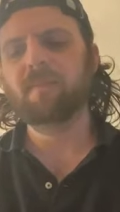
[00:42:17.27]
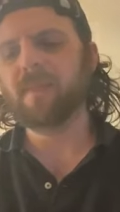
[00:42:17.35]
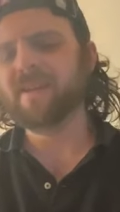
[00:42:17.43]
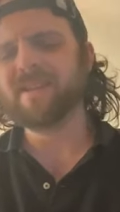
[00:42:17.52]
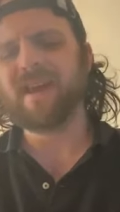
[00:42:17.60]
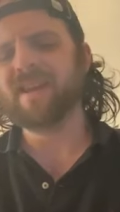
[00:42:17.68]

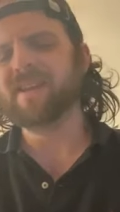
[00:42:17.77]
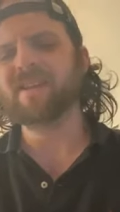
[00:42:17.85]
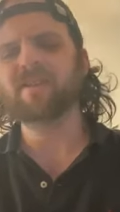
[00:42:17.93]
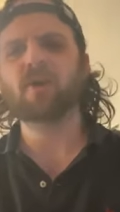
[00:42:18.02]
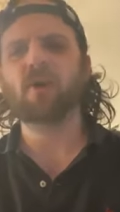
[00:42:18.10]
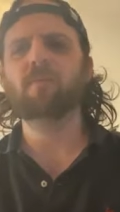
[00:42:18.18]
it's not a
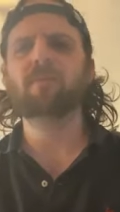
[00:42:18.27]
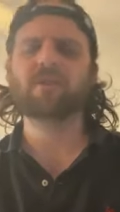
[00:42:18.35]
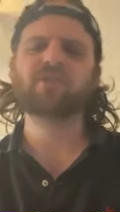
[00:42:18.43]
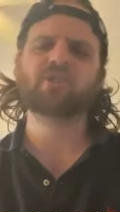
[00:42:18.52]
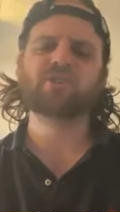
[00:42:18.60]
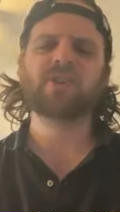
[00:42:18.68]
need though,
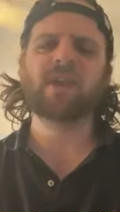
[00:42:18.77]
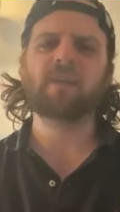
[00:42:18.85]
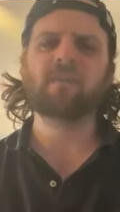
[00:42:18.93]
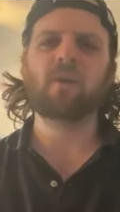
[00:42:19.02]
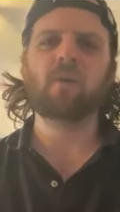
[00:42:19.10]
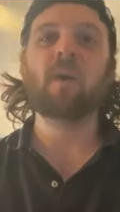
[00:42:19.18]
but just
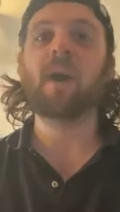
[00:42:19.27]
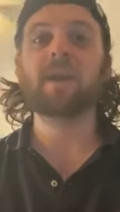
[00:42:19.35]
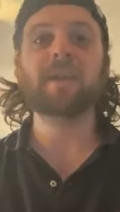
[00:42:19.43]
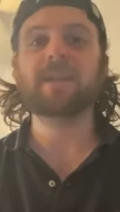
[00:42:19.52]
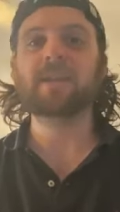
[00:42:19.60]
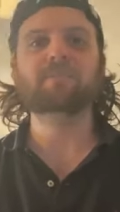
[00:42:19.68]
saying though, I'm
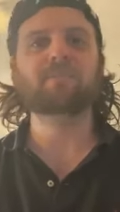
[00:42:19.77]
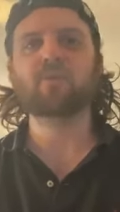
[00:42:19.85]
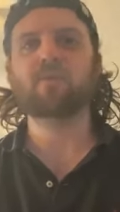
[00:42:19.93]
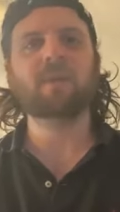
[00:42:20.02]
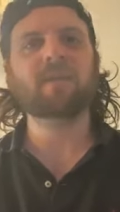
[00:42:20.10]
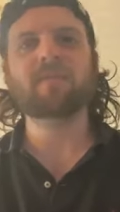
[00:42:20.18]
gonna keep
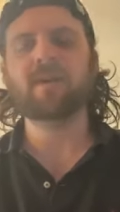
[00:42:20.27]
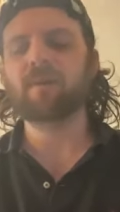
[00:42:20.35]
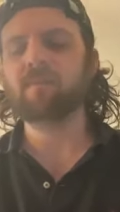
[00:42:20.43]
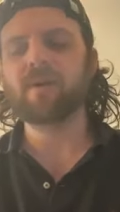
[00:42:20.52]
doing my thing.